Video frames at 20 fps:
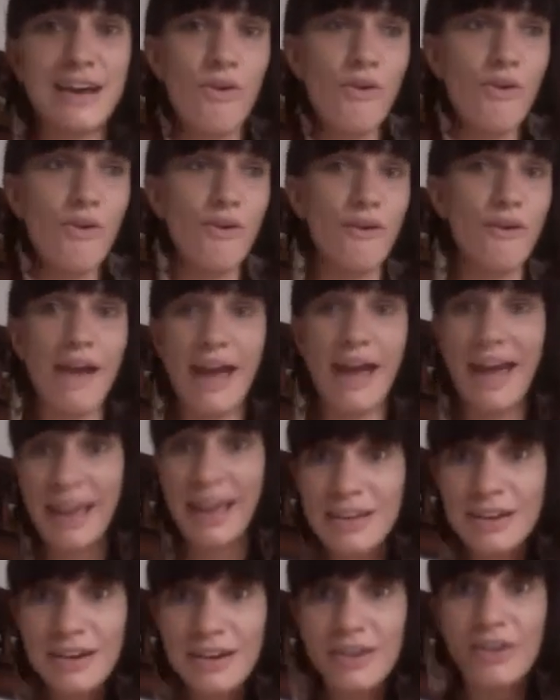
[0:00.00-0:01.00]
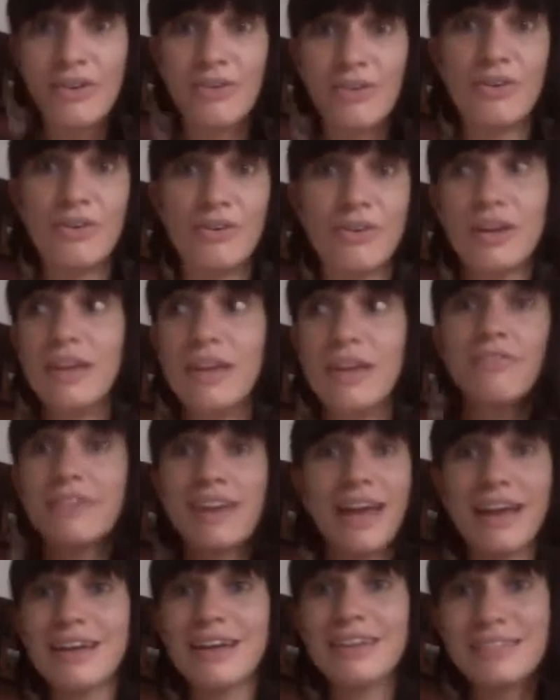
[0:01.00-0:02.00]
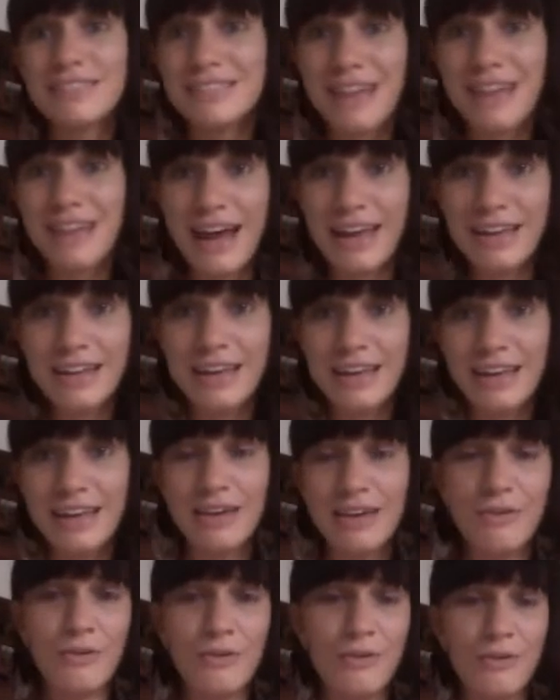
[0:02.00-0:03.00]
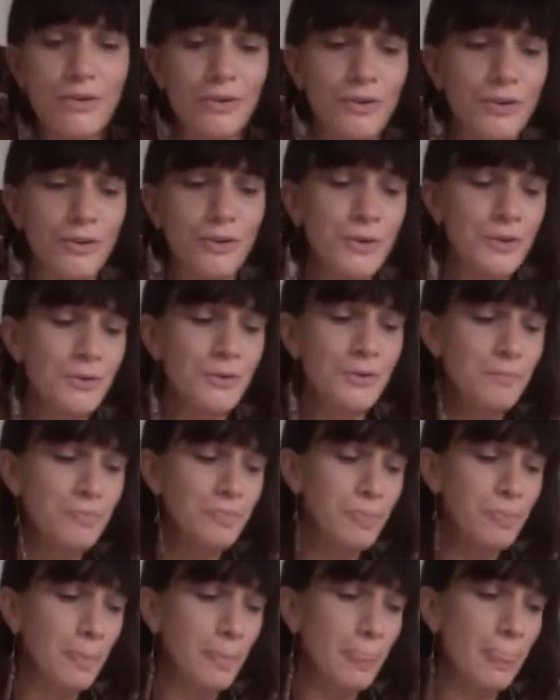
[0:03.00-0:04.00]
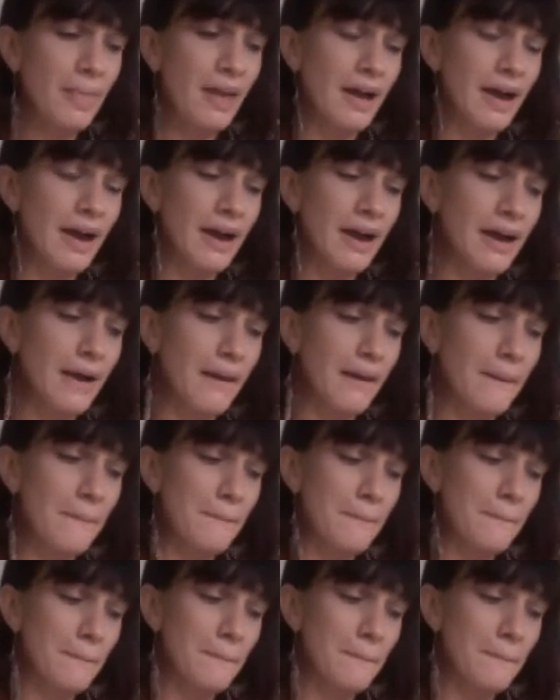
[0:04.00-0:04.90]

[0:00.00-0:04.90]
or anger or even anxiety or um,